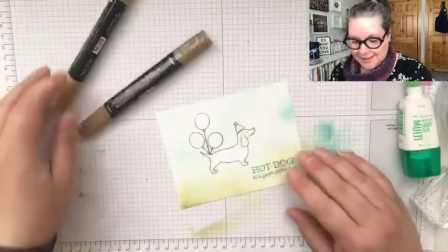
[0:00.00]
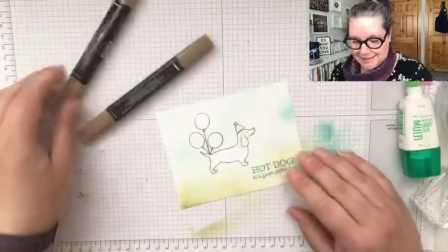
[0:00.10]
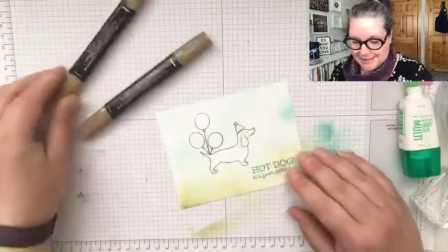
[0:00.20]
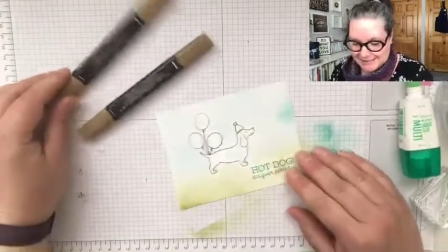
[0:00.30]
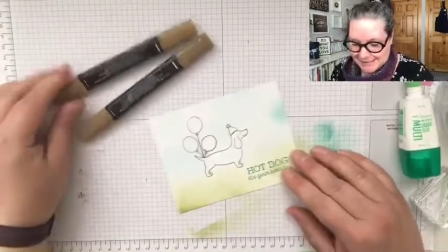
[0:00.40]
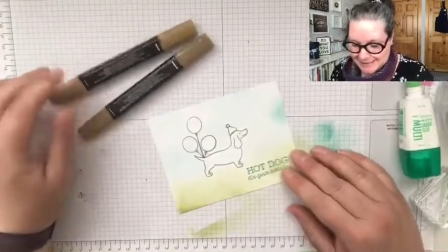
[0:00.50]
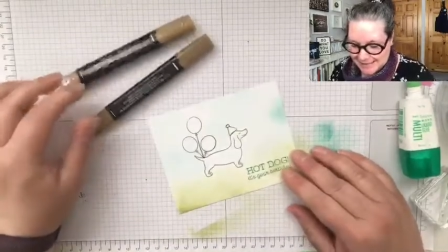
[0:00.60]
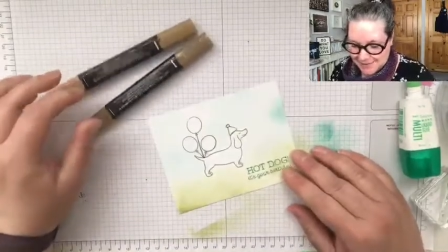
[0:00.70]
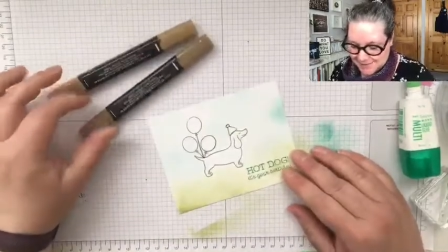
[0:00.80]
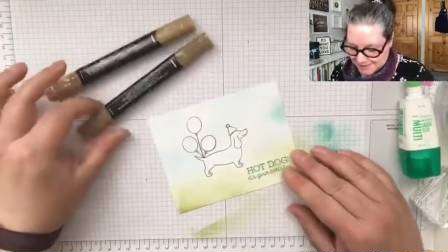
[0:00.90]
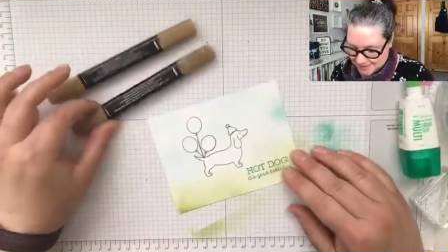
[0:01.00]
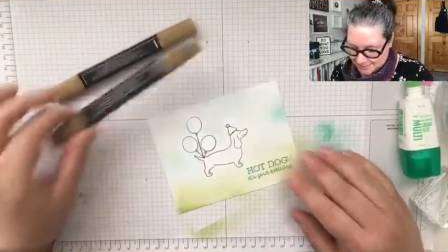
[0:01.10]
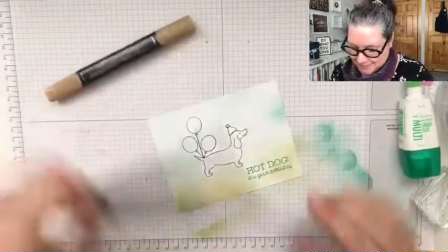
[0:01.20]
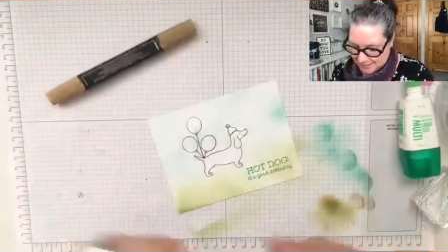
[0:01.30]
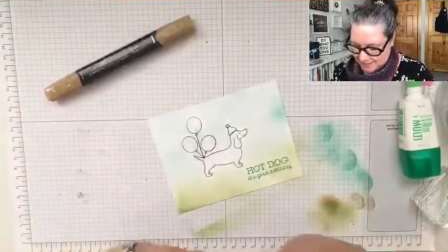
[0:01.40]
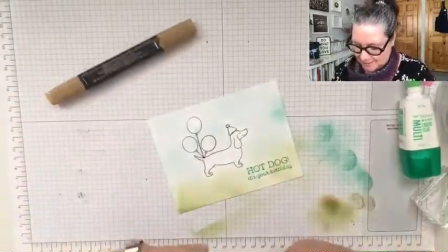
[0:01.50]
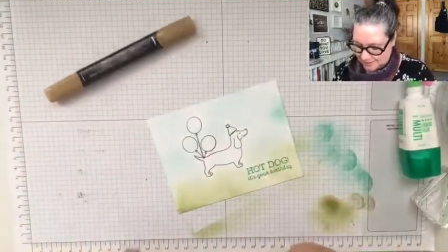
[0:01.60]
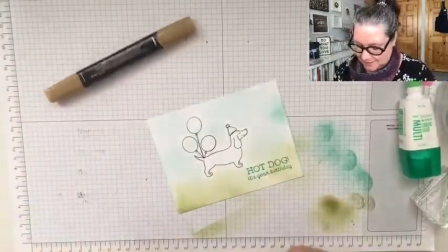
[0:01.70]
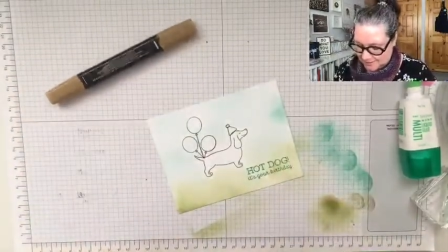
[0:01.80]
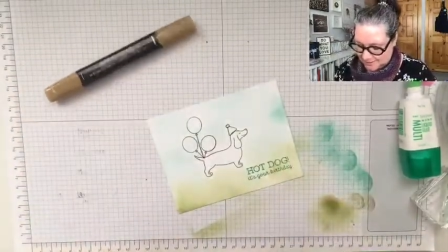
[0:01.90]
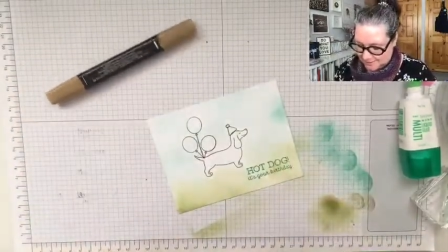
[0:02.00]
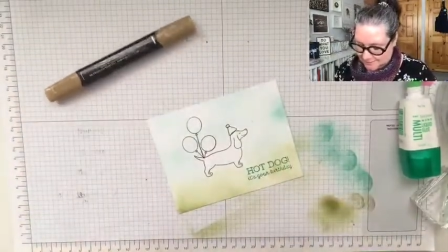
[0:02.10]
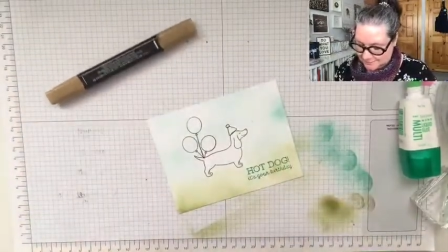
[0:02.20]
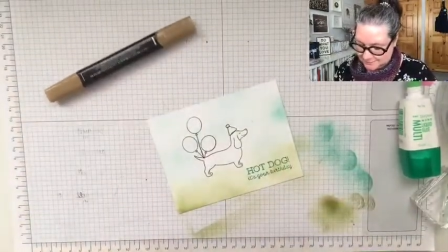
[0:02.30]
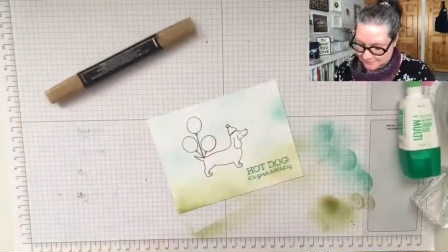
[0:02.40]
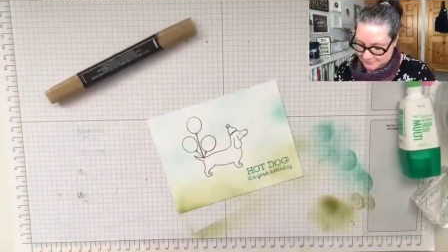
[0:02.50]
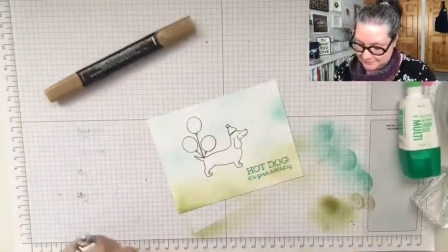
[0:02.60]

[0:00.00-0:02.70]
Let's leave some little, um,